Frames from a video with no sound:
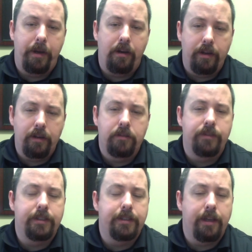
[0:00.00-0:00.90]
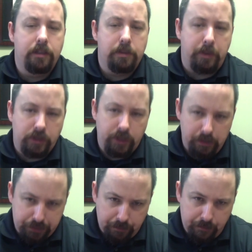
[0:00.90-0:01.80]
periods of intense
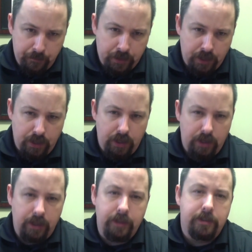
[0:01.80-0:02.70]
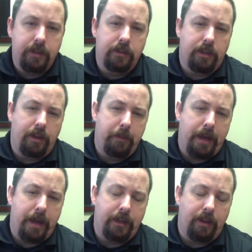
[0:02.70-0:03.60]
persecution that seriously
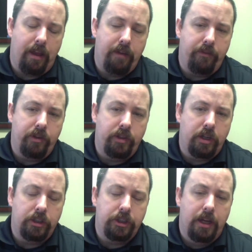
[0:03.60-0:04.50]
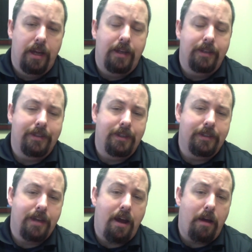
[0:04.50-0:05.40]
impacted the life of the church. This
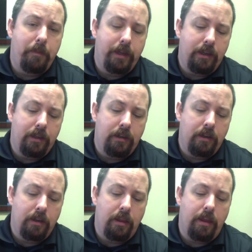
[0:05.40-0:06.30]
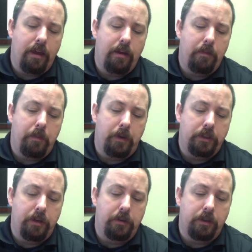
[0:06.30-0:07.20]
does not mean that
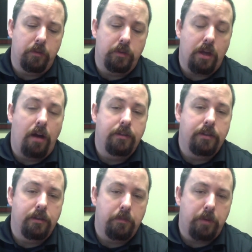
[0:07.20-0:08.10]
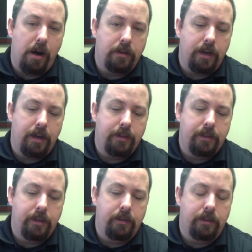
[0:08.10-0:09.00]
persecution was constant prior to
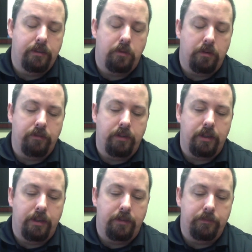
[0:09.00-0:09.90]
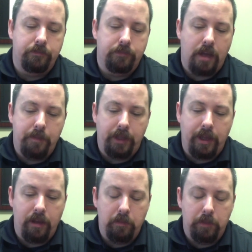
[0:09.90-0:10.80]
Nicaea. That's sort of a um, commonly
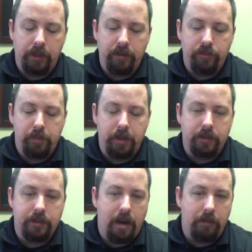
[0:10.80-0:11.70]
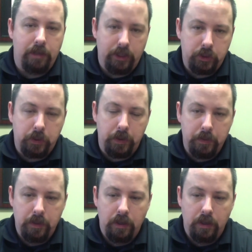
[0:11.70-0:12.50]
held belief, but it's not really true.